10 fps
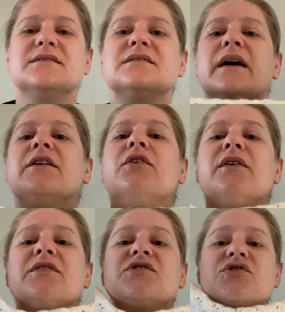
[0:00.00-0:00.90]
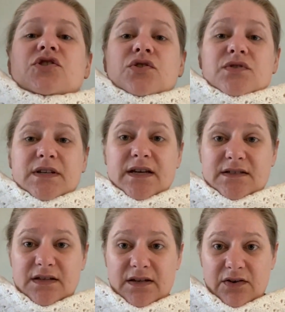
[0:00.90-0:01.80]
I know there is two
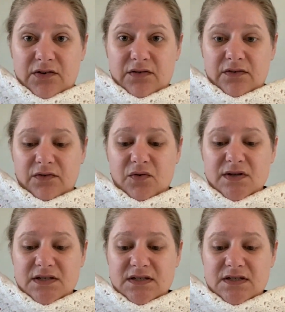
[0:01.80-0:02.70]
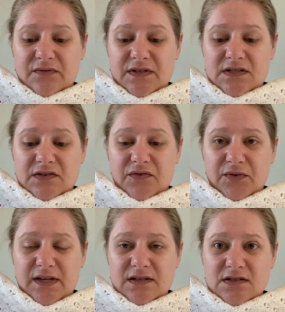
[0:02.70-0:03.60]
skeins in here. The question is if it's
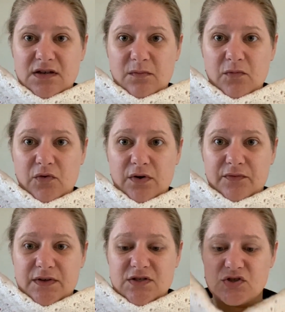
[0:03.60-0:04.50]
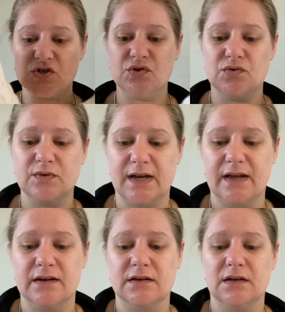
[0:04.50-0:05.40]
three and some, or if it's two
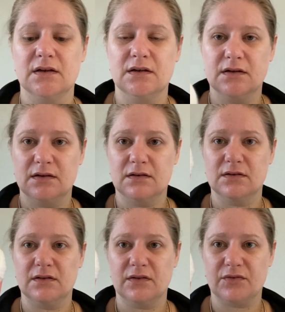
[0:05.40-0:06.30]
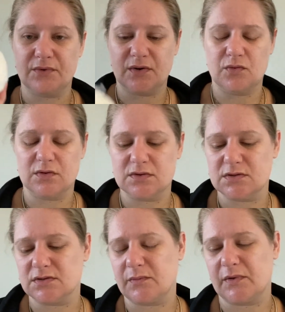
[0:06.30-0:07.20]
and three quarters
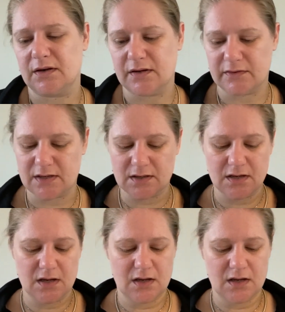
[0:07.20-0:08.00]
or something like that.